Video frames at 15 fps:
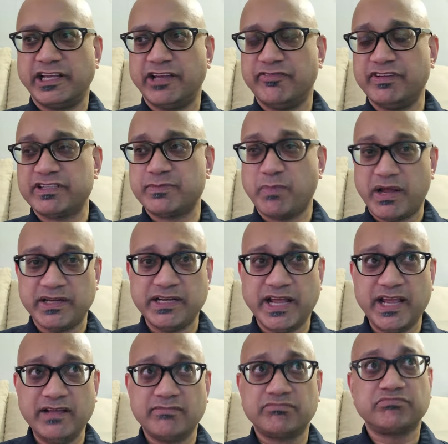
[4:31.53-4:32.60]
If it's
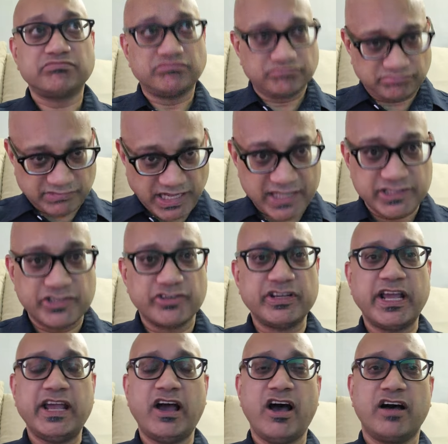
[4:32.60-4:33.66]
Monday, that's your
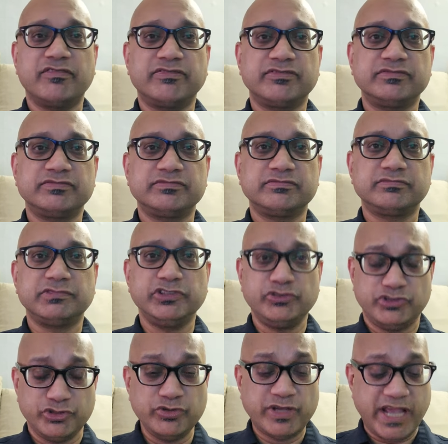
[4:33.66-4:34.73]
day off. You
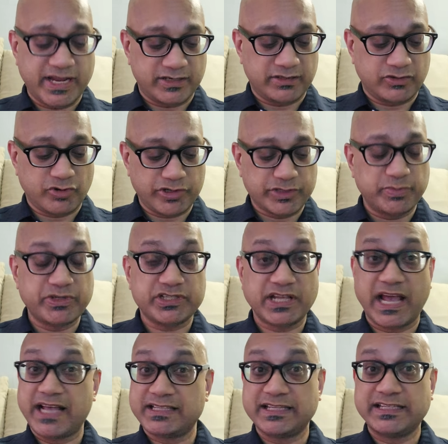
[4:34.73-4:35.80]
do get Christmas
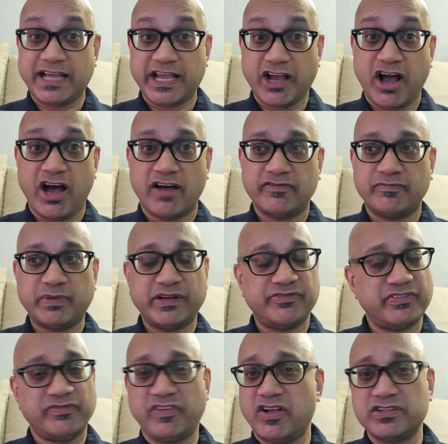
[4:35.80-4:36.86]
as a day off, but
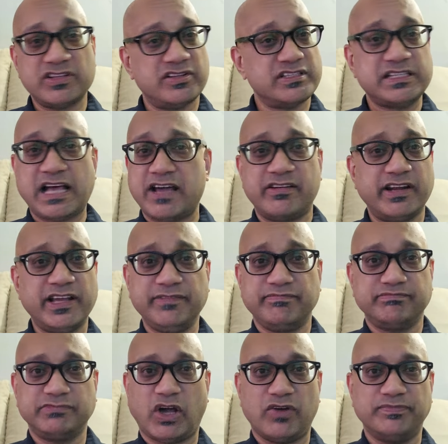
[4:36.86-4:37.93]
if it falls on Saturday,
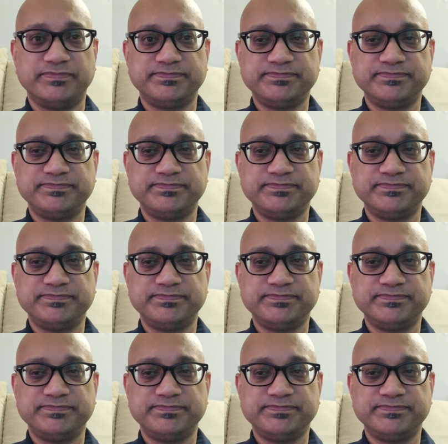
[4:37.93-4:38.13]
no.